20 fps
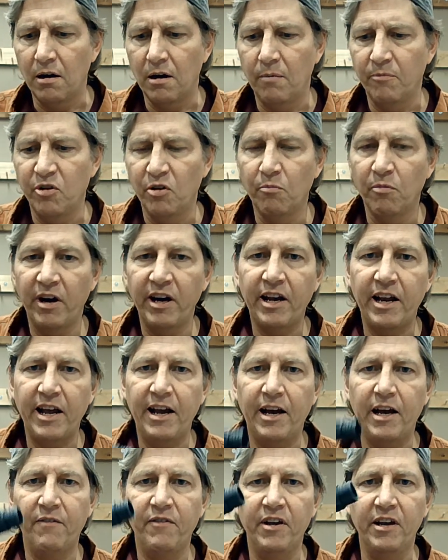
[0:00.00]
You might
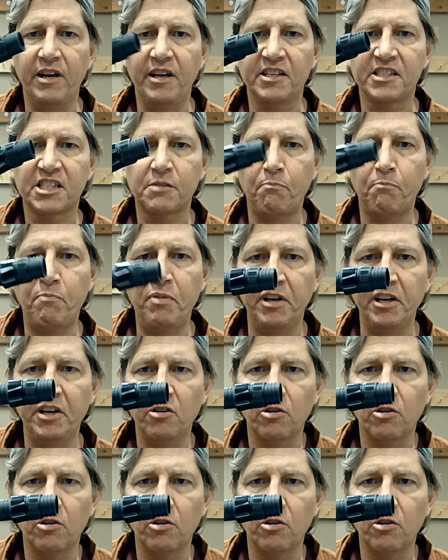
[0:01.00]
have a spinning